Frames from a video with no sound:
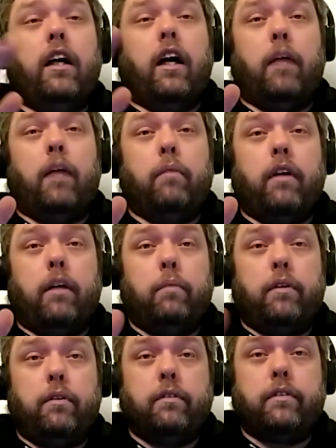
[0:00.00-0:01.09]
I've been, I've been
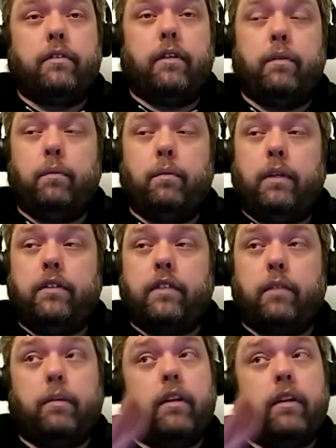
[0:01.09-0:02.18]
doing stuff with
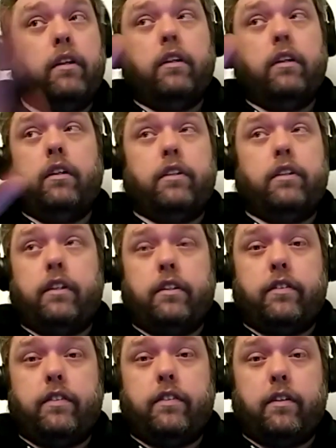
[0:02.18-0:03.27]
Lewinsky, but she didn't
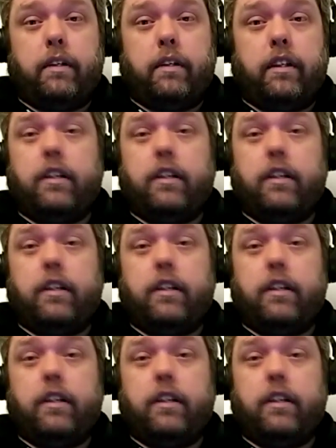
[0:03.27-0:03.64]
suck my dick.